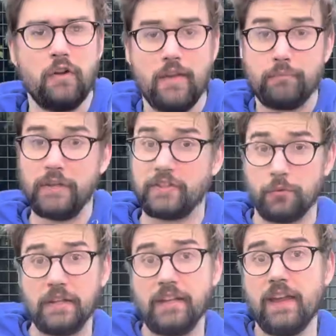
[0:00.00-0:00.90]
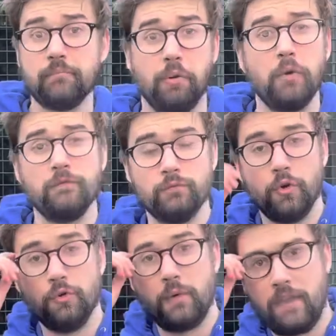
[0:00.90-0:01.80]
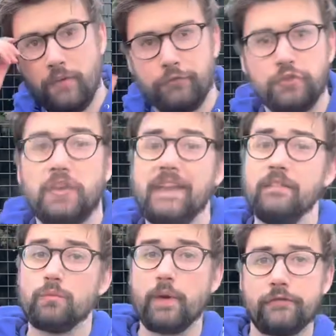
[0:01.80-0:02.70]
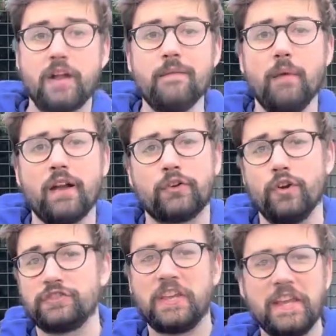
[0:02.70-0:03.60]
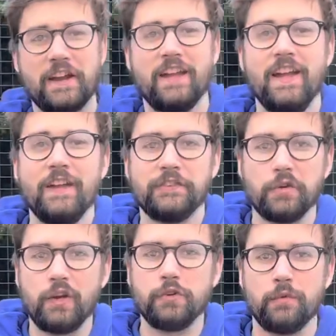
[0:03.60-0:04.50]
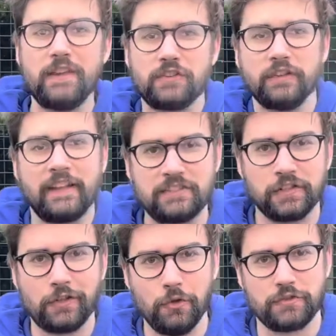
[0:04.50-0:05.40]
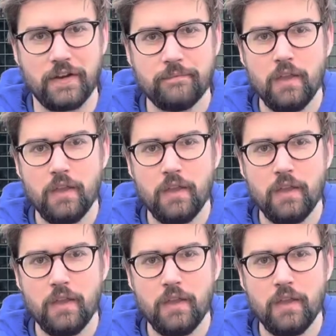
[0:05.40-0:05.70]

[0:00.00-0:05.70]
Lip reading: plays a really important role within a food chain, we've come across here to our Eurasian Lynx enclosure.